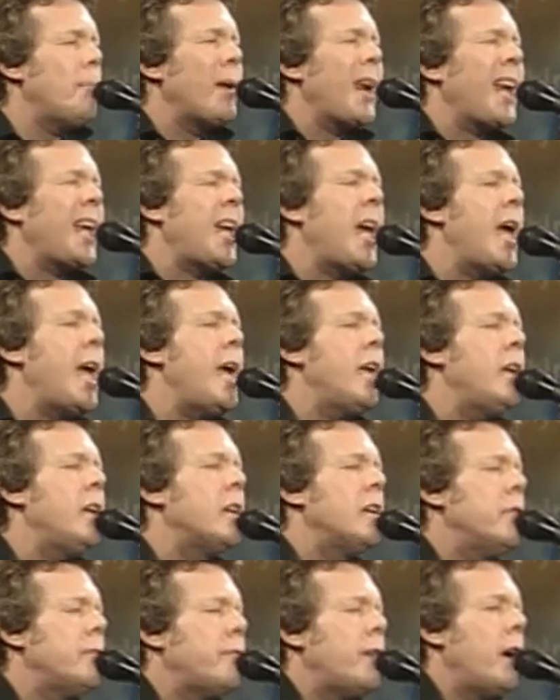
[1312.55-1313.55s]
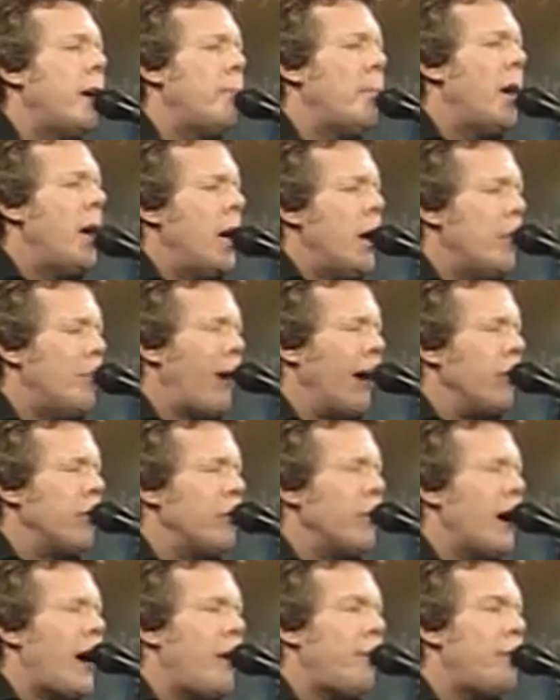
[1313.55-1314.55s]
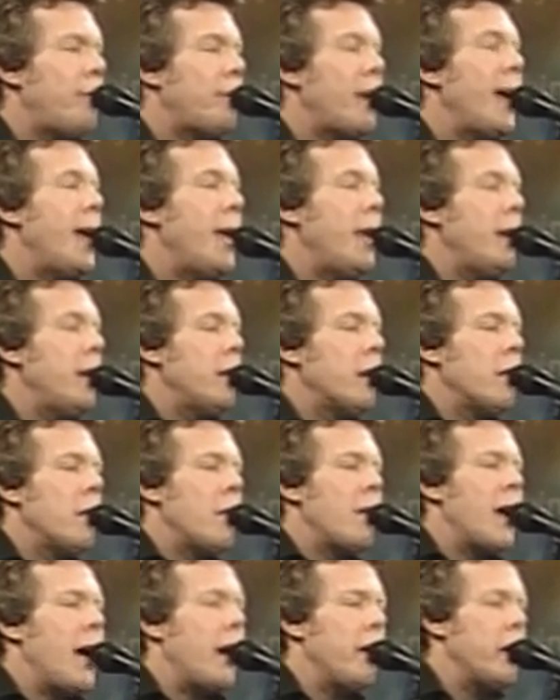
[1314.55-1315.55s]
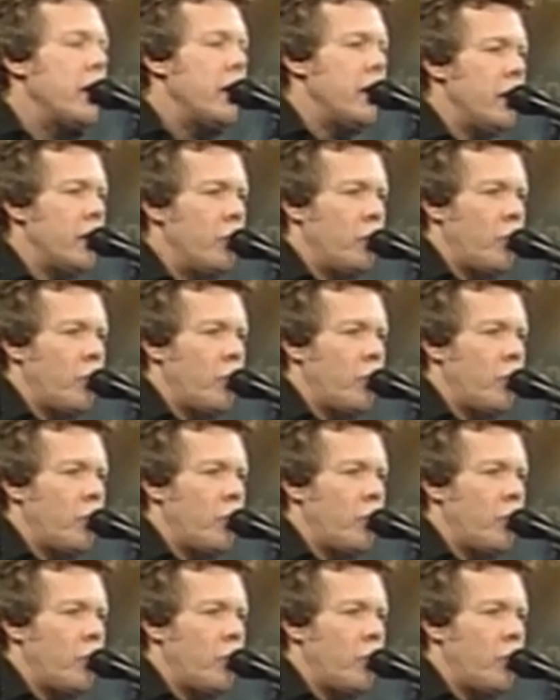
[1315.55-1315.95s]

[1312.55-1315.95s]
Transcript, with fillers: but I can't give up my rough and rowdy